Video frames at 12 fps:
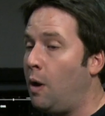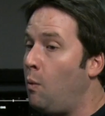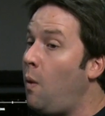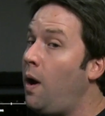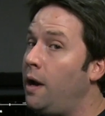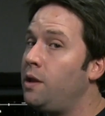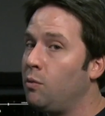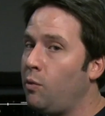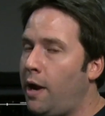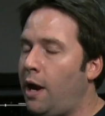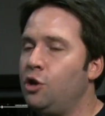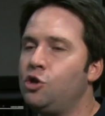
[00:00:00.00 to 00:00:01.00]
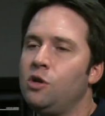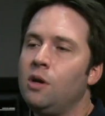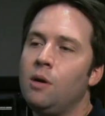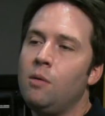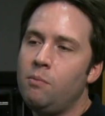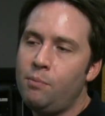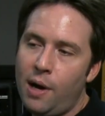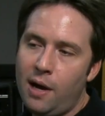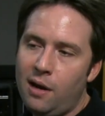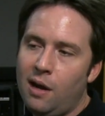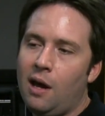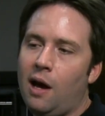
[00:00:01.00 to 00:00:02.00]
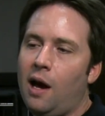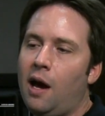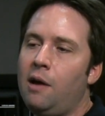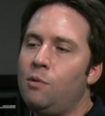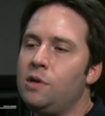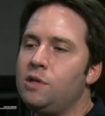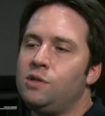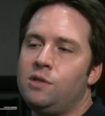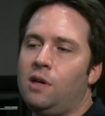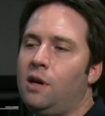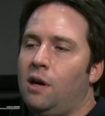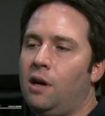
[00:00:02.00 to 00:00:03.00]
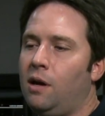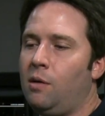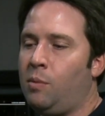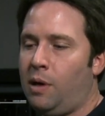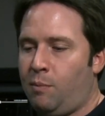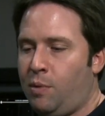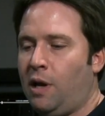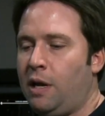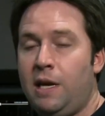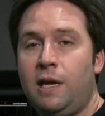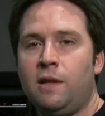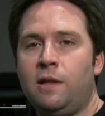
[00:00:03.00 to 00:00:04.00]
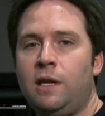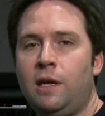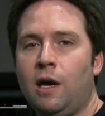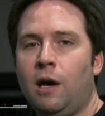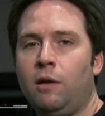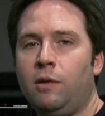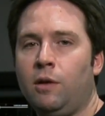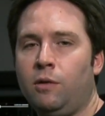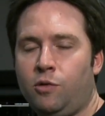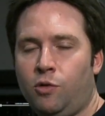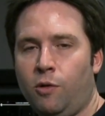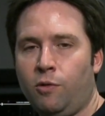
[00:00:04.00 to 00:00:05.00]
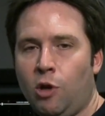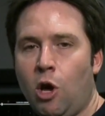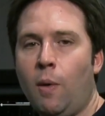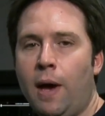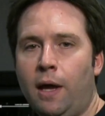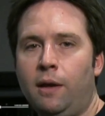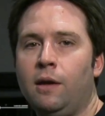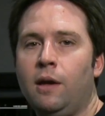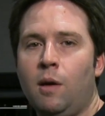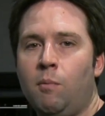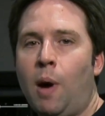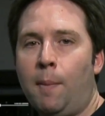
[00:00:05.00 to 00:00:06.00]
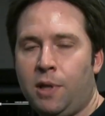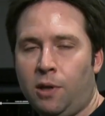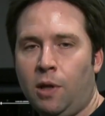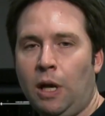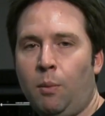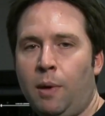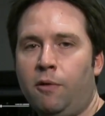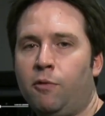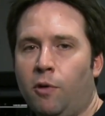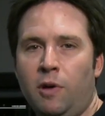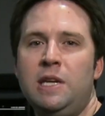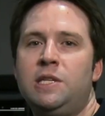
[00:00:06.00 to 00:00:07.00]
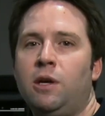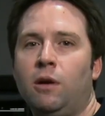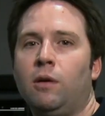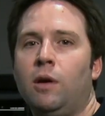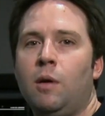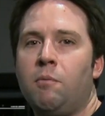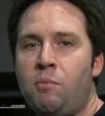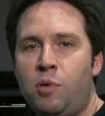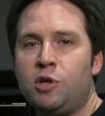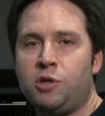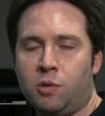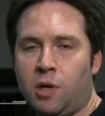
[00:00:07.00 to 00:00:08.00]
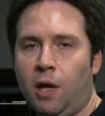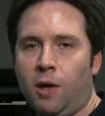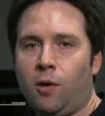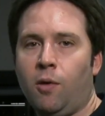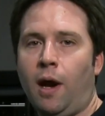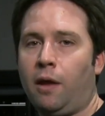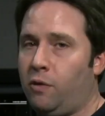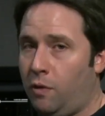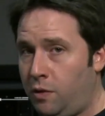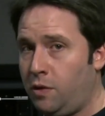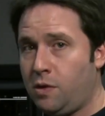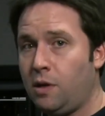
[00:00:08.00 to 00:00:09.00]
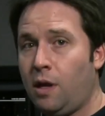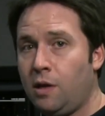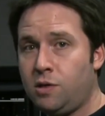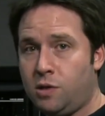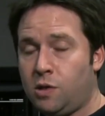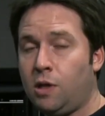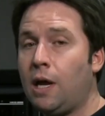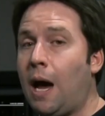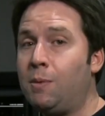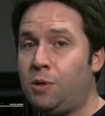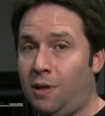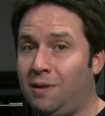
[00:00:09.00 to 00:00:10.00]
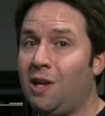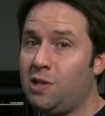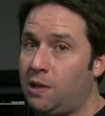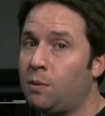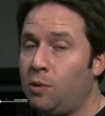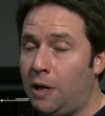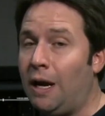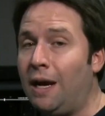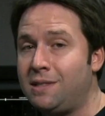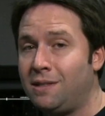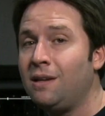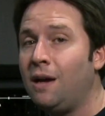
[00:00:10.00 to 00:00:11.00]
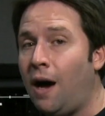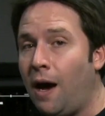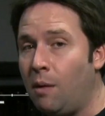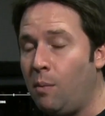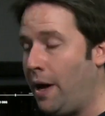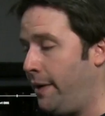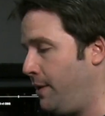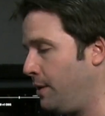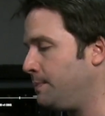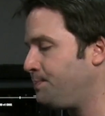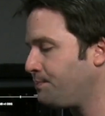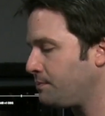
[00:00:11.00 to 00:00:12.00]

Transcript: I wanted the range, but I was, uh, but, but I needed the, uh, the sort of low end bumped a little bit for an easier push through color correct. So this is, a, this is a good option. It does look pretty nice on a monitor.